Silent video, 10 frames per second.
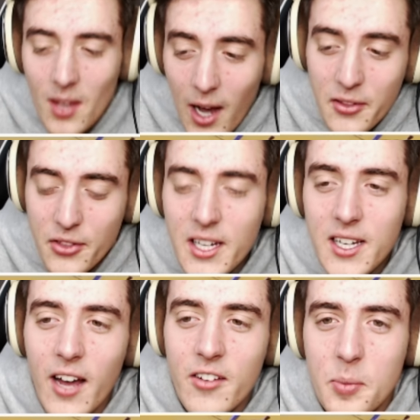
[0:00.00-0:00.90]
I think
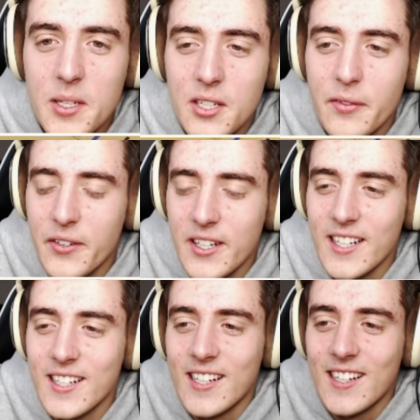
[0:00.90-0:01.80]
I've been
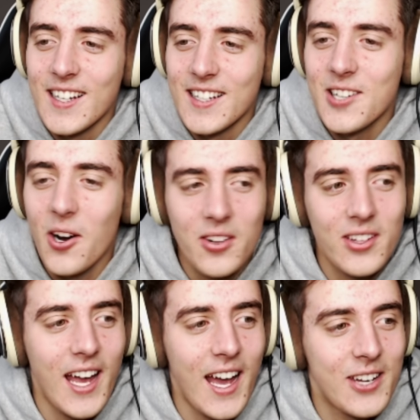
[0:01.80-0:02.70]
defeated in
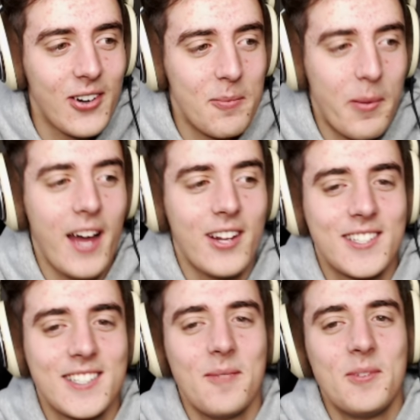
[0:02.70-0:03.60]
Totally Accurate Battle
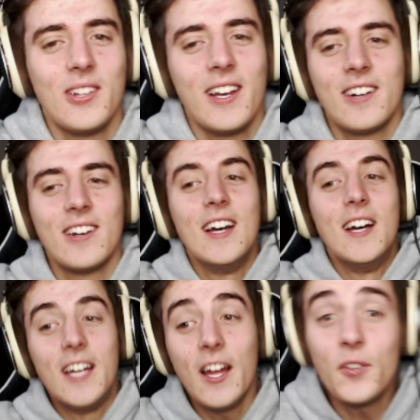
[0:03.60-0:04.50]
Simulator.
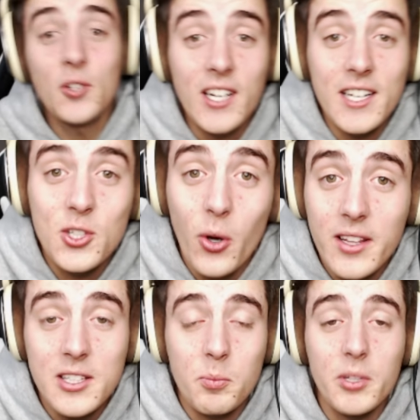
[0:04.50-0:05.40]
If you did enjoy
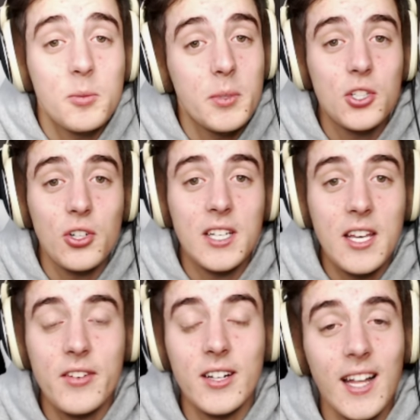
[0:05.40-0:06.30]
this, please be sure to
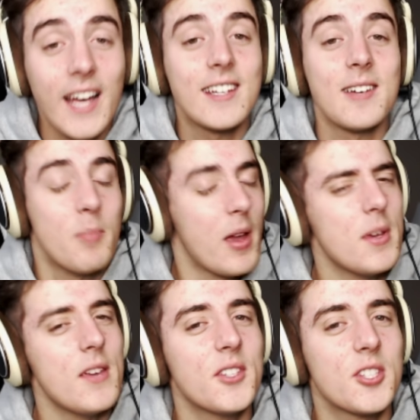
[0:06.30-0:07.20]
give it a like, maybe
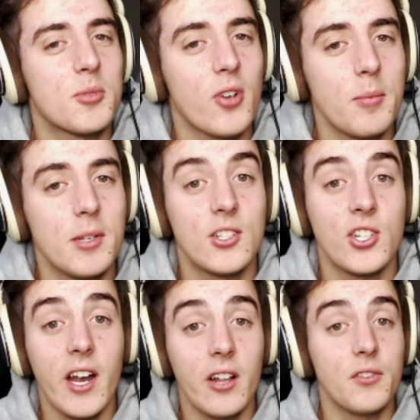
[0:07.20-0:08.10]
even subscribe to the
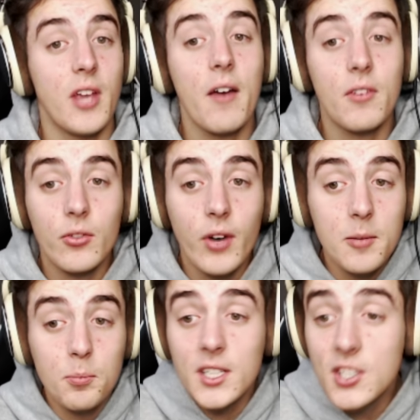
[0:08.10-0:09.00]
channel if you haven't already.
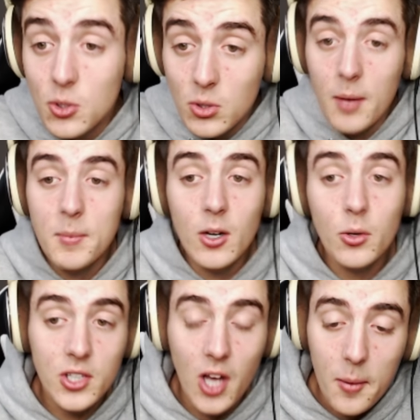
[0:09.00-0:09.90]
Please do let me know in
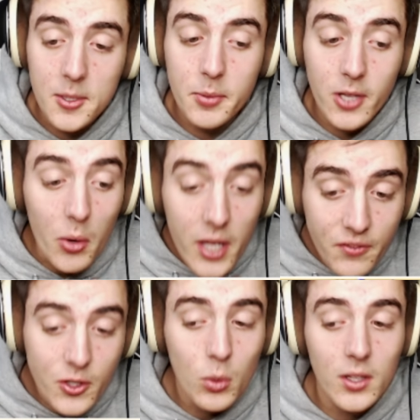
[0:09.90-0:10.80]
the comments below
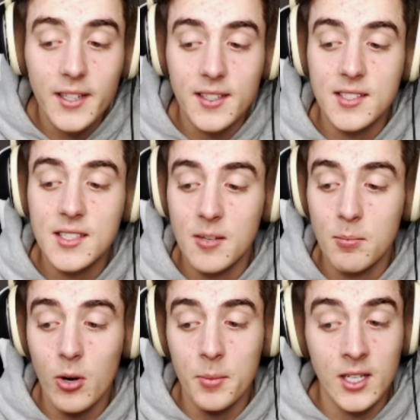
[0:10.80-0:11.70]
if you would like to see some
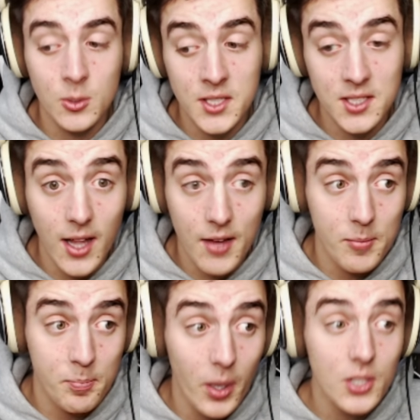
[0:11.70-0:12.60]
more, because we still have a
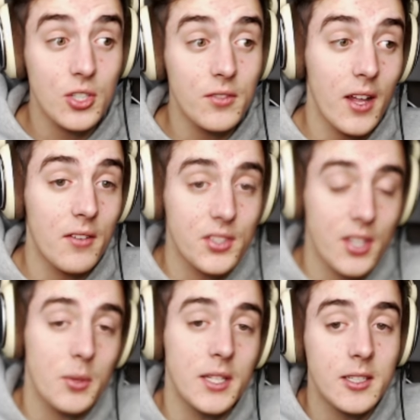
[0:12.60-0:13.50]
bunch of levels
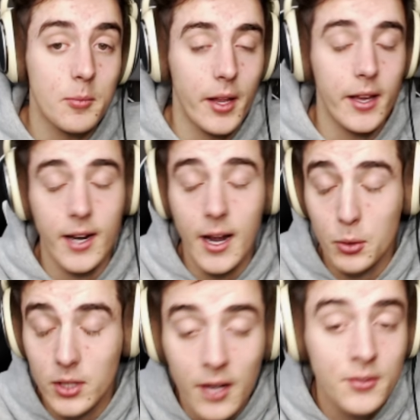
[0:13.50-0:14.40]
that we need to play, and I
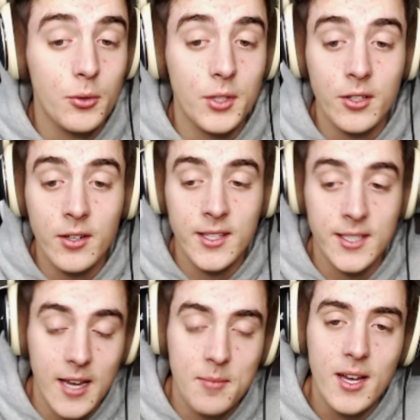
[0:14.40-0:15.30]
would love to return to this game.